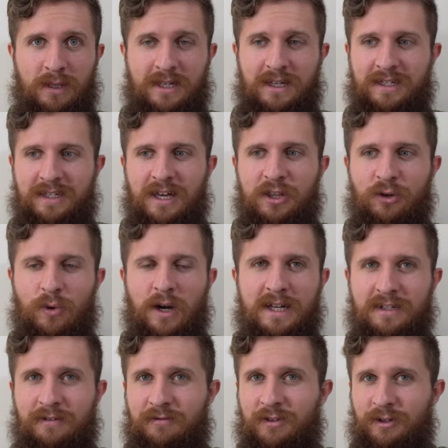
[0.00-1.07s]
because
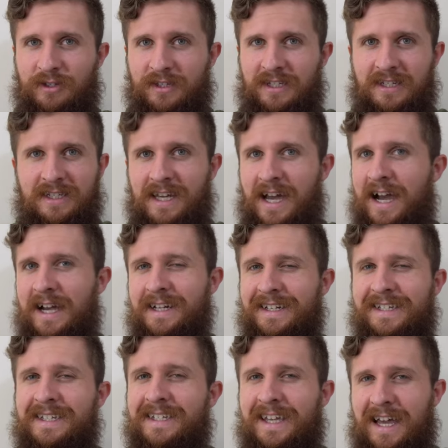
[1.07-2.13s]
otherwise it feels kind
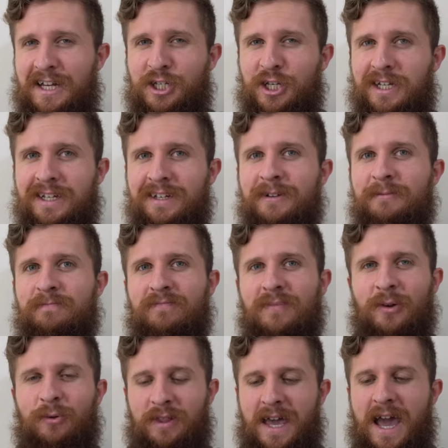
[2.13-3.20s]
of sketchy
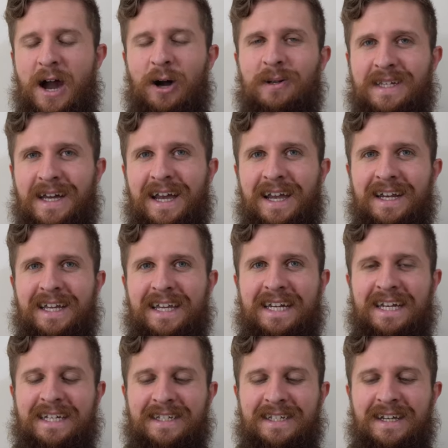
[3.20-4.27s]
with how tiny it
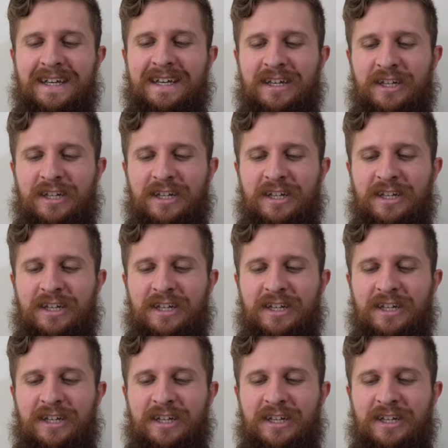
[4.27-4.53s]
is.